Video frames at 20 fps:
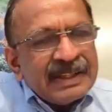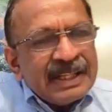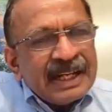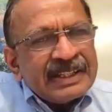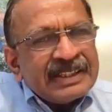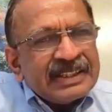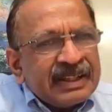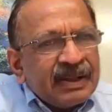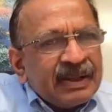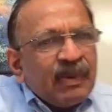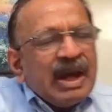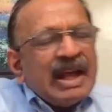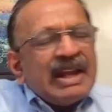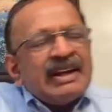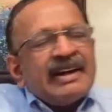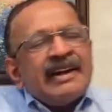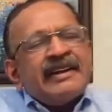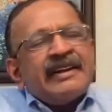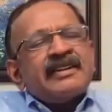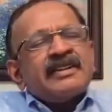the
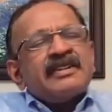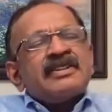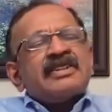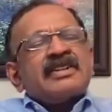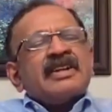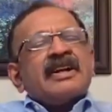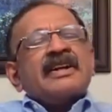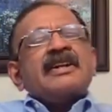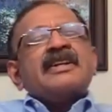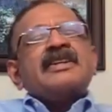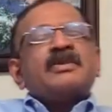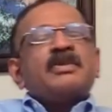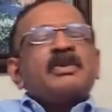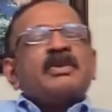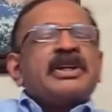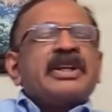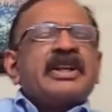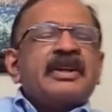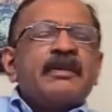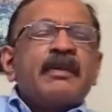validation studies. We
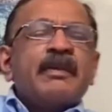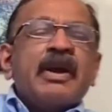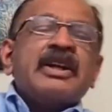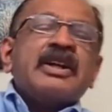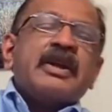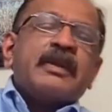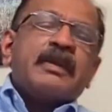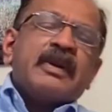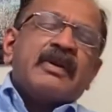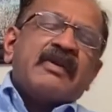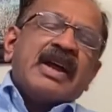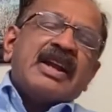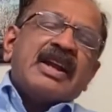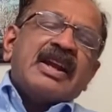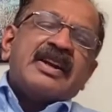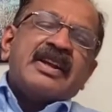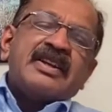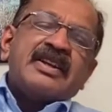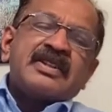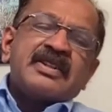did multiple
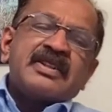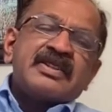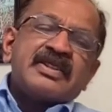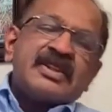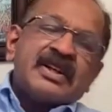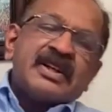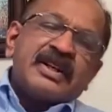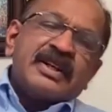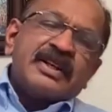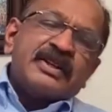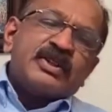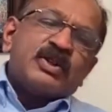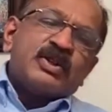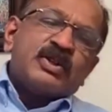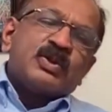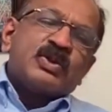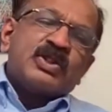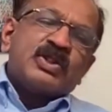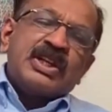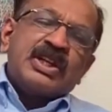validation studies
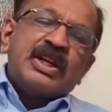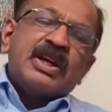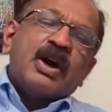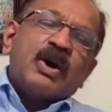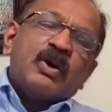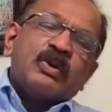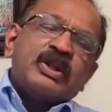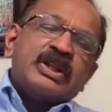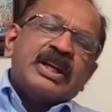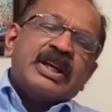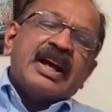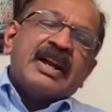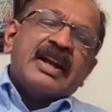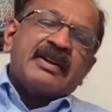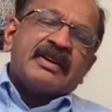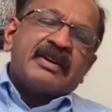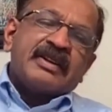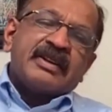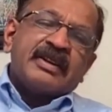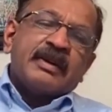to see how the
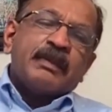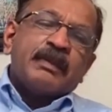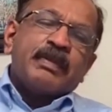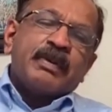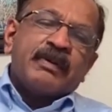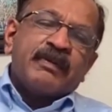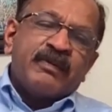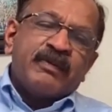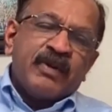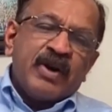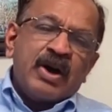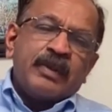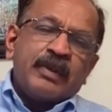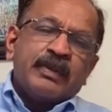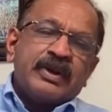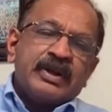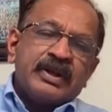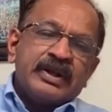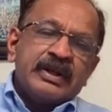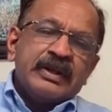algorithm
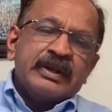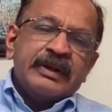performed.